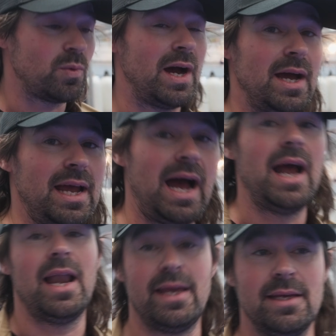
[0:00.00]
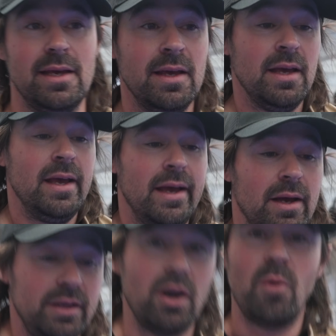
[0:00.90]
why I like it.
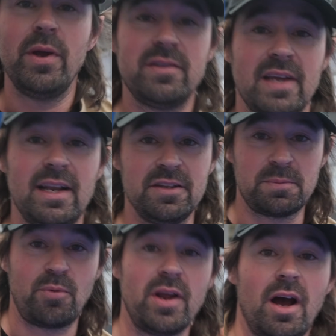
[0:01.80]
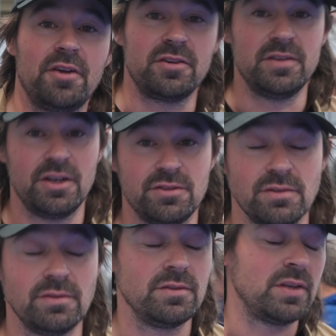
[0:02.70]
You know, we sail in some pretty harsh
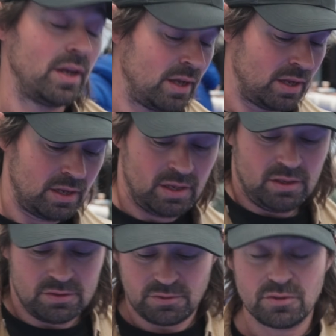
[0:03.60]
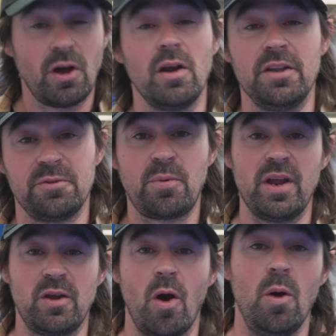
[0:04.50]
conditions. Scotland's
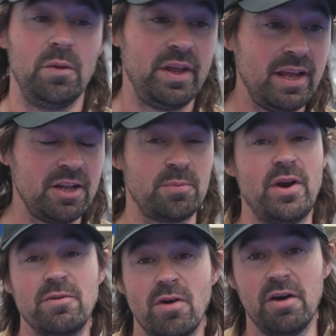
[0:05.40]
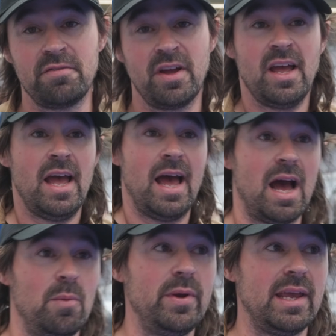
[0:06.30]
pretty cold, it's pretty rough,
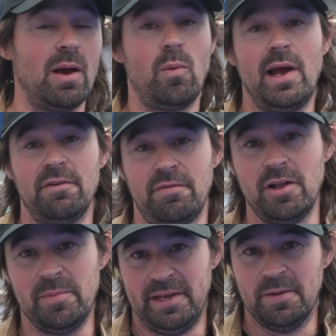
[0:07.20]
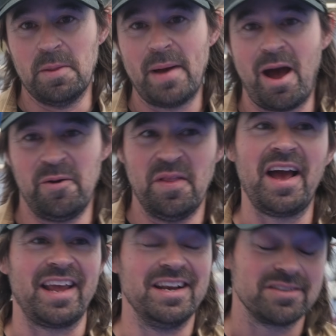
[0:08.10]
and we get wet filming on the bow and
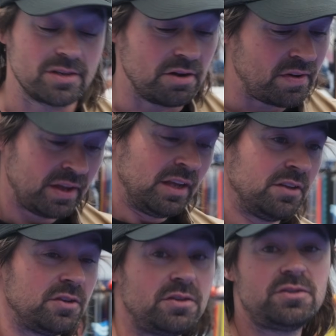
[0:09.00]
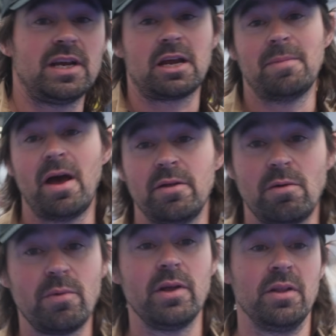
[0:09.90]
that kind of stuff. So do check them out. They're
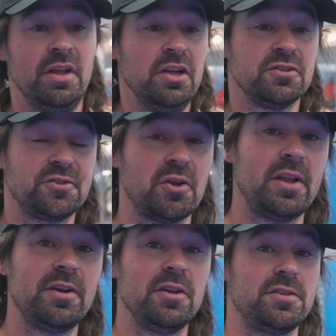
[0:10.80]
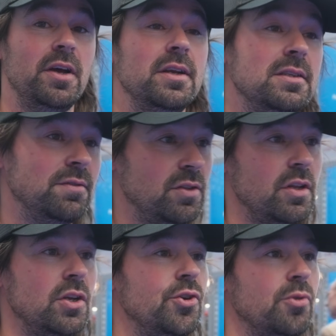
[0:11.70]
a real solid alternative to
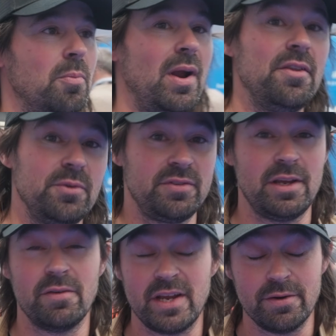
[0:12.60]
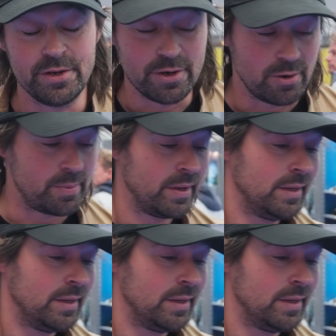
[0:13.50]
the usual brands we see over here in Europe.